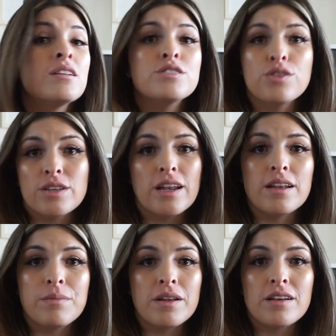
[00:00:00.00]
Don't let
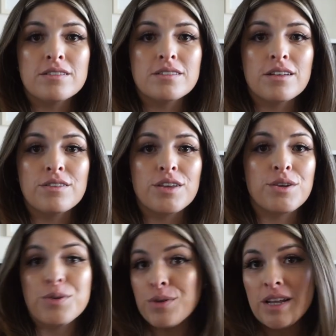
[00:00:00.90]
anybody else tell you that
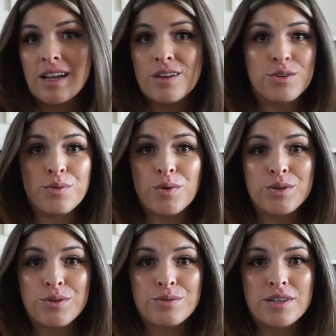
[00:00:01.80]
you don't need it or you won't
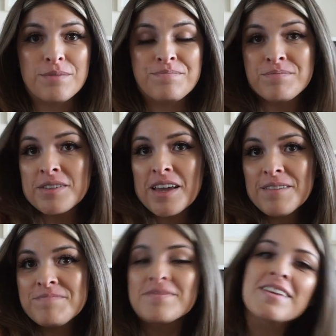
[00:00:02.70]
use it. Okay?
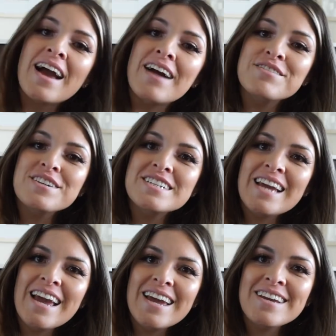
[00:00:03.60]
Have a great
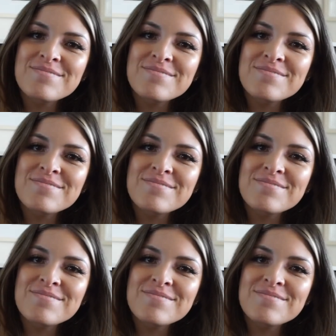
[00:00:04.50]
day.